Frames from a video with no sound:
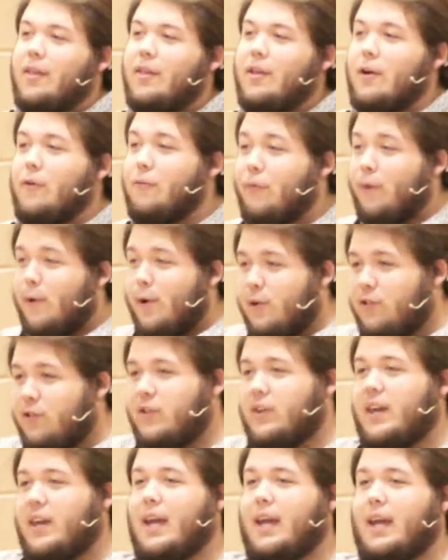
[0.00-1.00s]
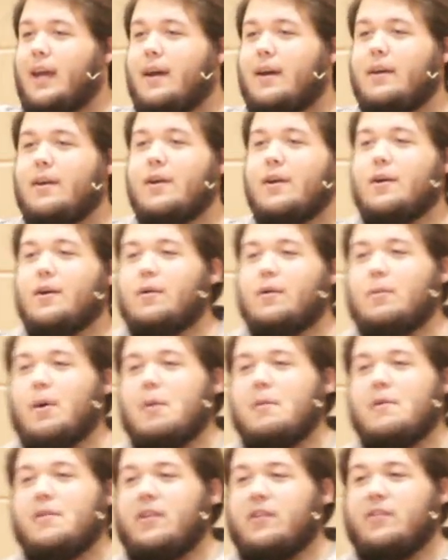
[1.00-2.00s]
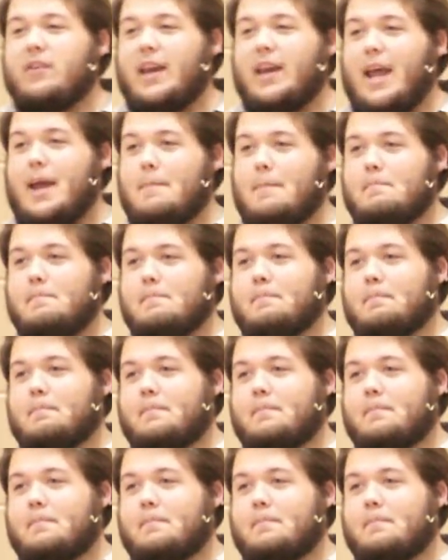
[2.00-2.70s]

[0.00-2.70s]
Their first king, what was his name?